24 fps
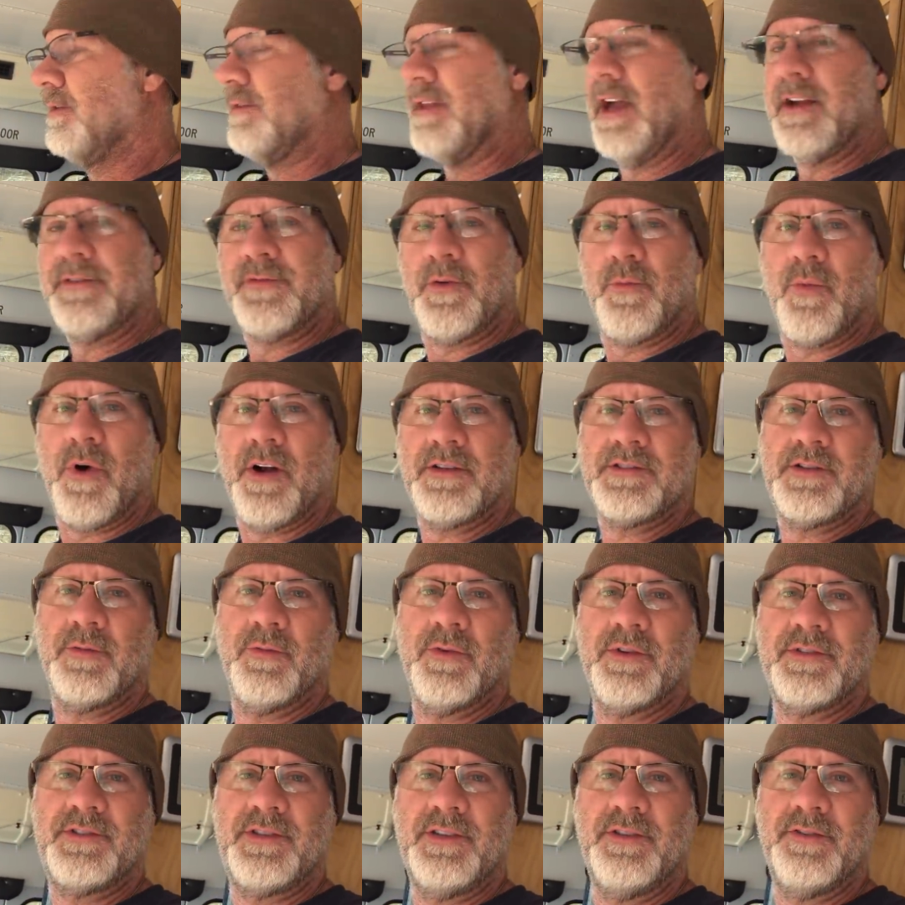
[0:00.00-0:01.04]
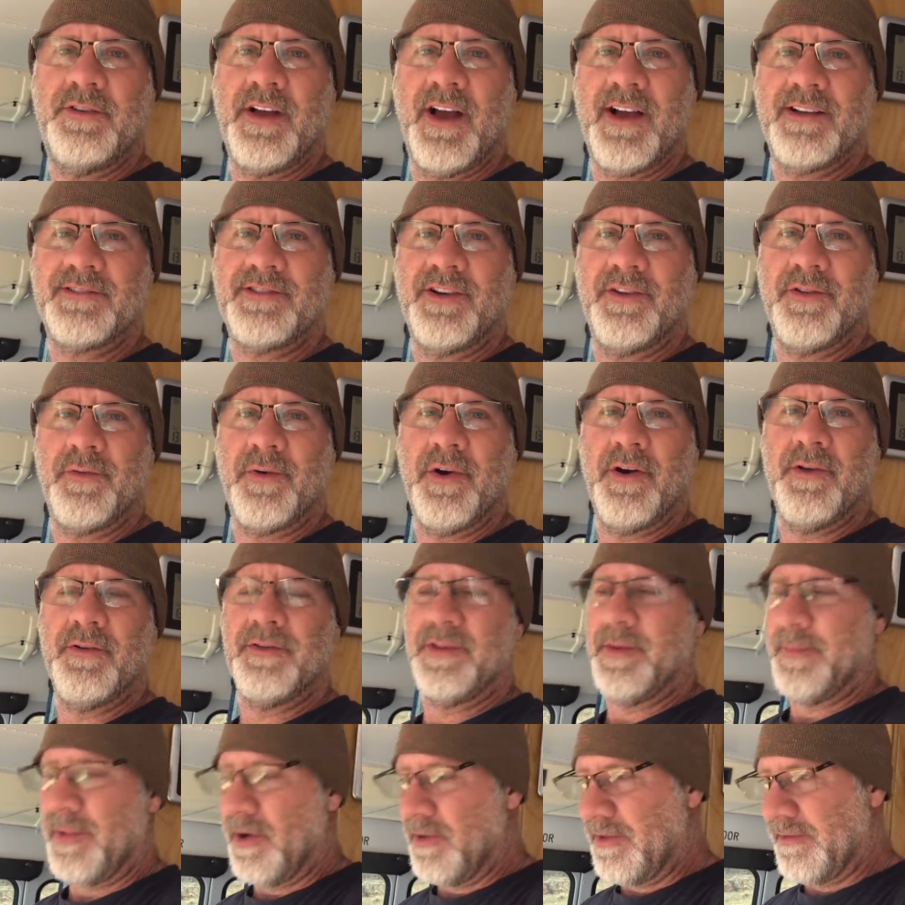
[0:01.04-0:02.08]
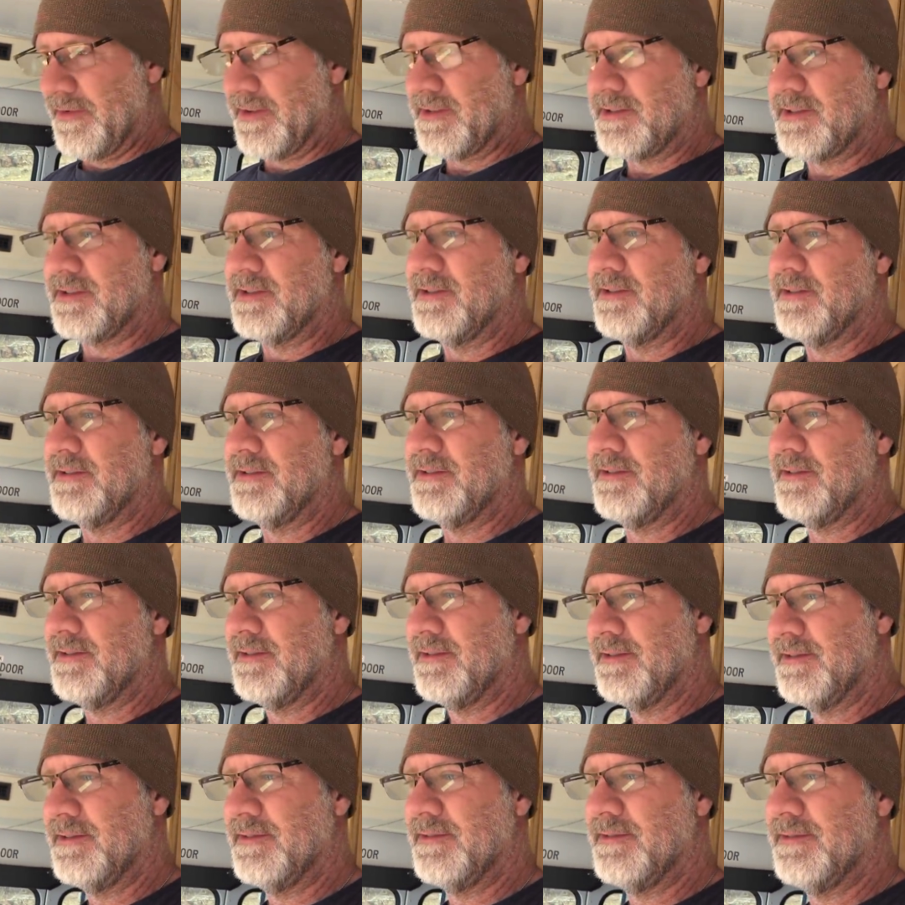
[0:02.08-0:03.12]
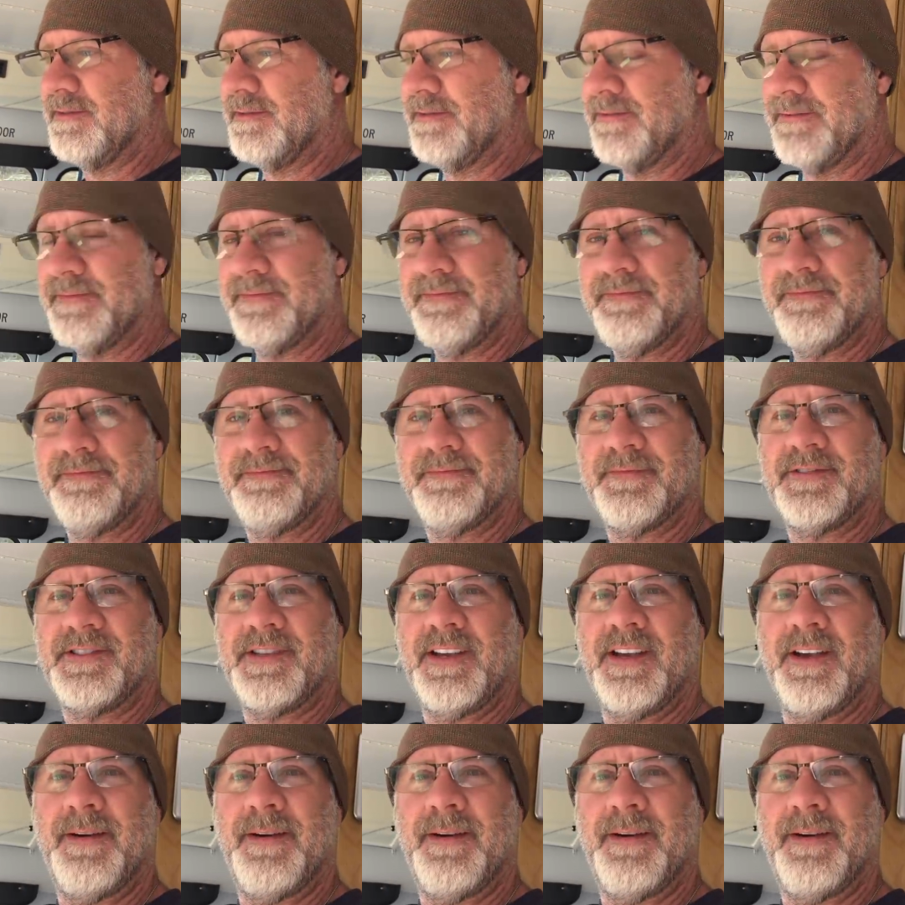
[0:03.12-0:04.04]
Thanks for watching. We'll see you guys on the road, the both of us. You bet. See